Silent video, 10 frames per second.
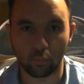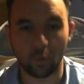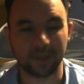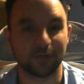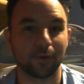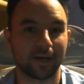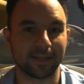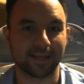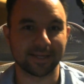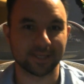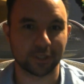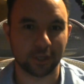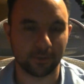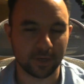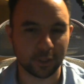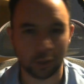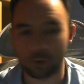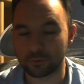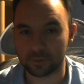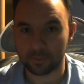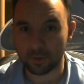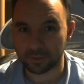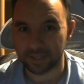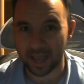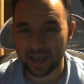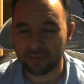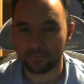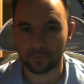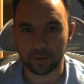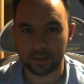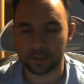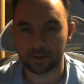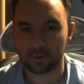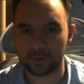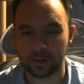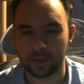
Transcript: What is going on, ladies and gentlemen? It is your host with the most, Avery, here.